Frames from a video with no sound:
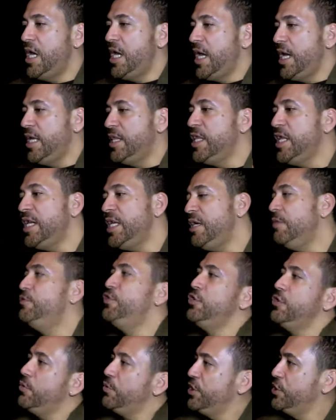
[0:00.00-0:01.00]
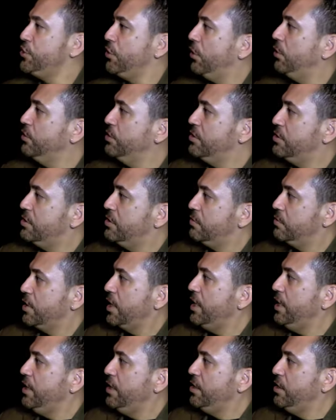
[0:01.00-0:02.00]
and then it gives you the results,
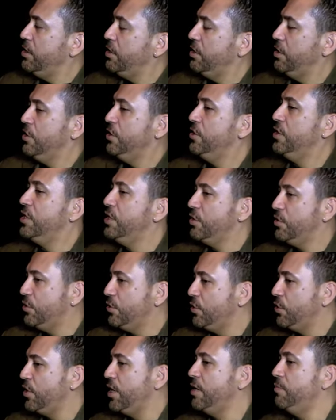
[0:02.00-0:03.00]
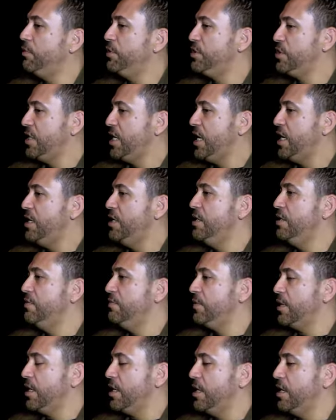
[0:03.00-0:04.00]
right? You're able to kind
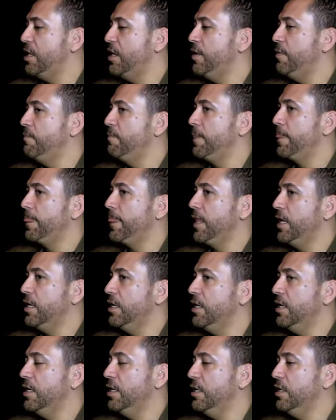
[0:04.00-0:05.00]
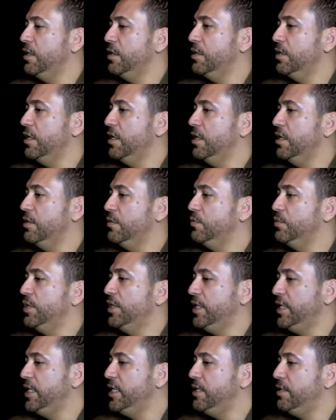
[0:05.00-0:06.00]
of
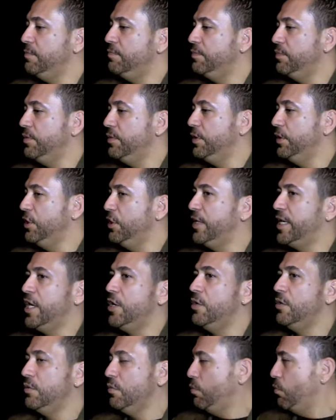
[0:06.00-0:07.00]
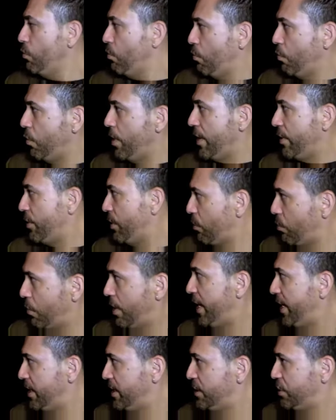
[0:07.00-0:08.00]
really look at where it
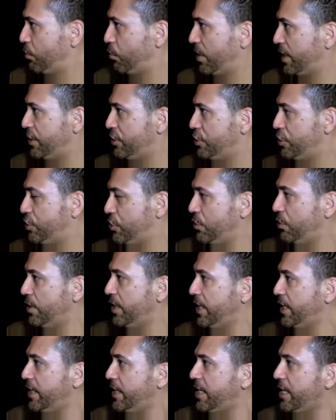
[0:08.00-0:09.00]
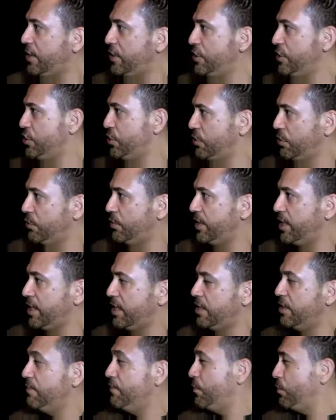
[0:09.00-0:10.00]
went and what it's doing and how you're doing with it,
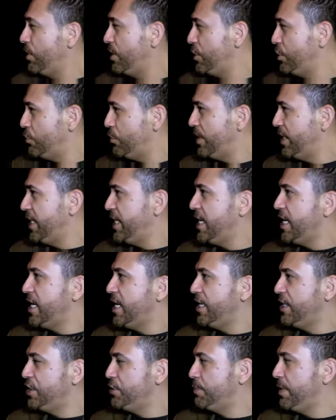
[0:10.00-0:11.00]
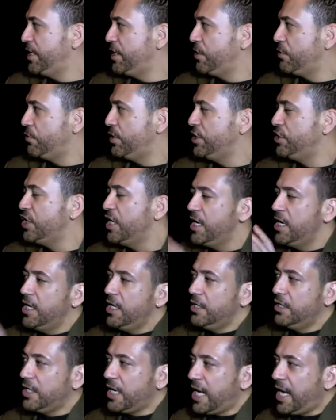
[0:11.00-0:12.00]
and if you want to do it again, expand that reach.
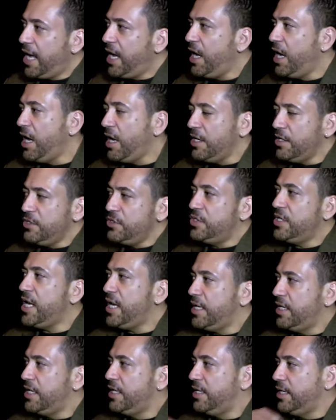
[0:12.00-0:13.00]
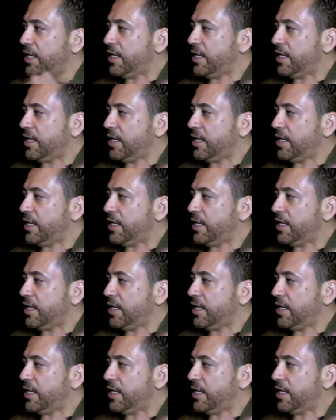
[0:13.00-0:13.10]
How does that,